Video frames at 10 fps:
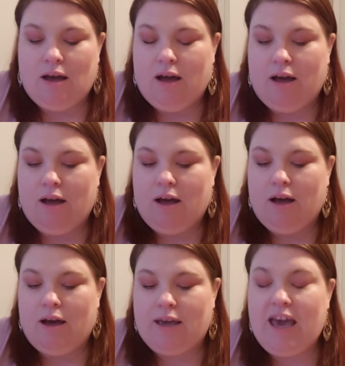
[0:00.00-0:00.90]
uh,
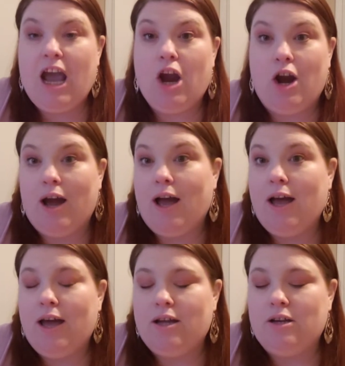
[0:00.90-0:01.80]

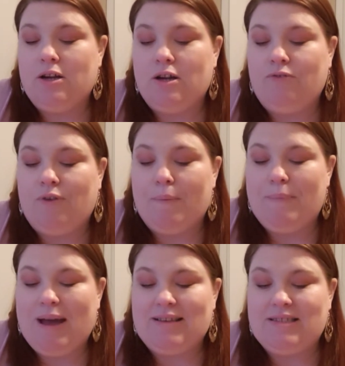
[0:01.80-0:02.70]
Cara from
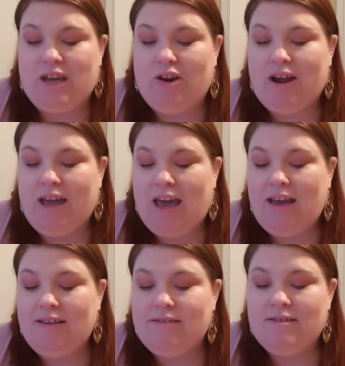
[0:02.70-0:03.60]
Mascara
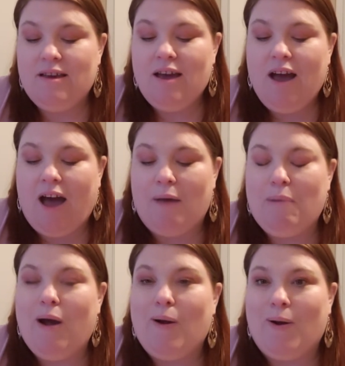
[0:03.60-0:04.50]
Cakes. I
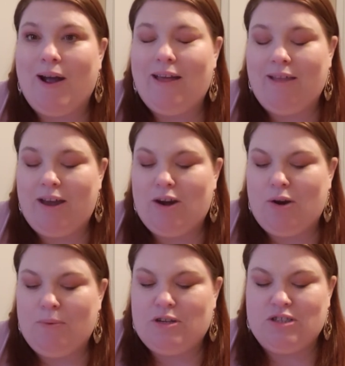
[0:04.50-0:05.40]
bought her
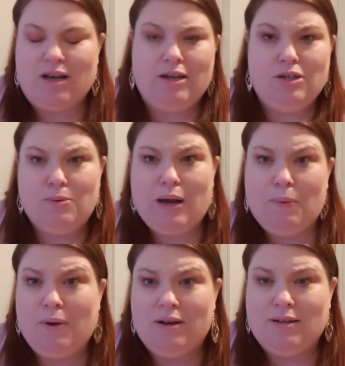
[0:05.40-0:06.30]
highlighter, which is I Do What I
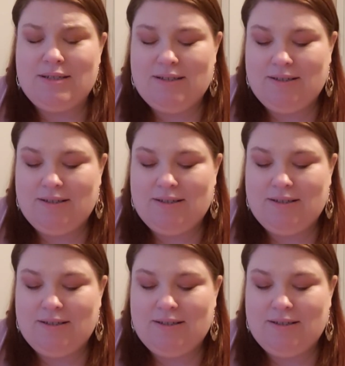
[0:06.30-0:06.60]
Want.